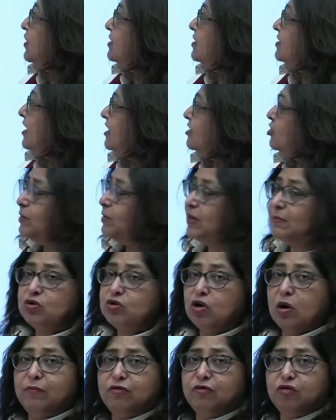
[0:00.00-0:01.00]
first has to be
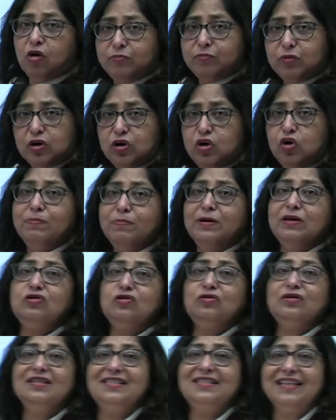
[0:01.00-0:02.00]
absorbed from the lumen to
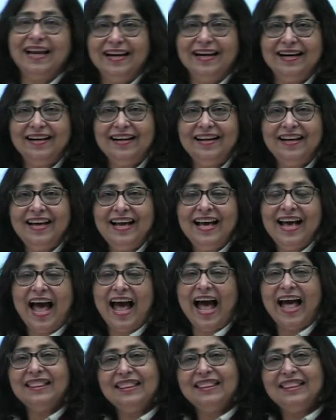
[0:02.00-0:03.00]
the cell,
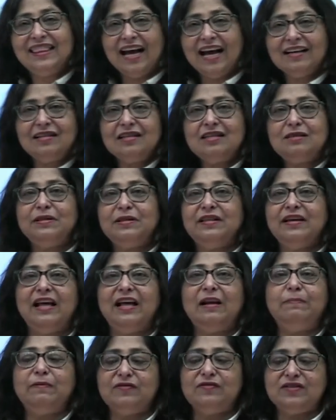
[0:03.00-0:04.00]
and that is with the
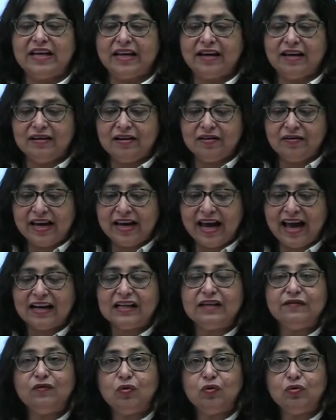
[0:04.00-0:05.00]
help of secondary
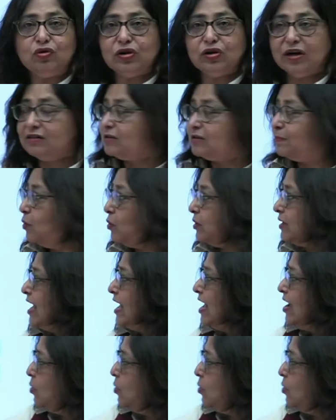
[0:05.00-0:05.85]
active co-transport.